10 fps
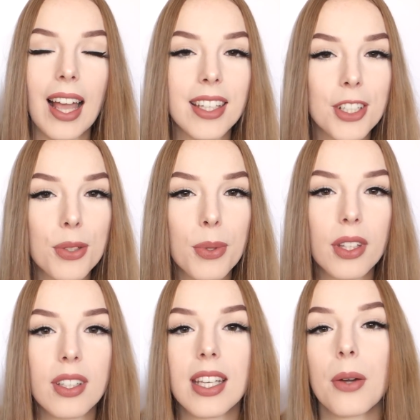And I just want
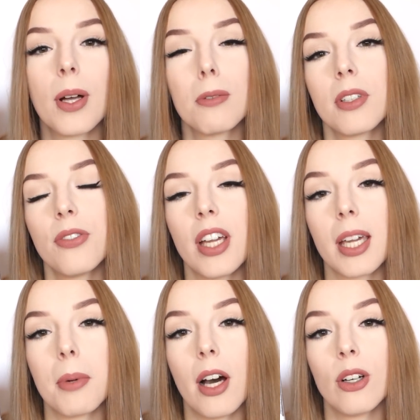to say one more thing
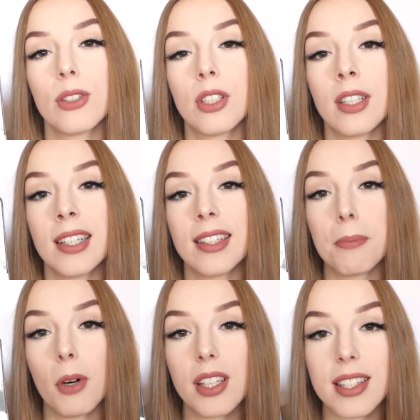about the
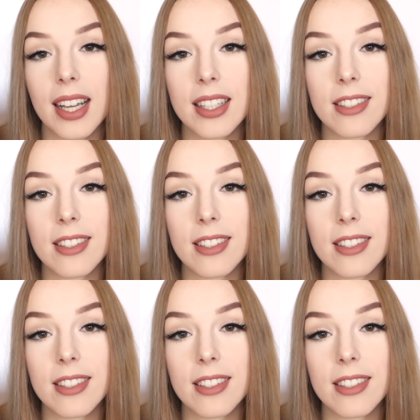Moleskine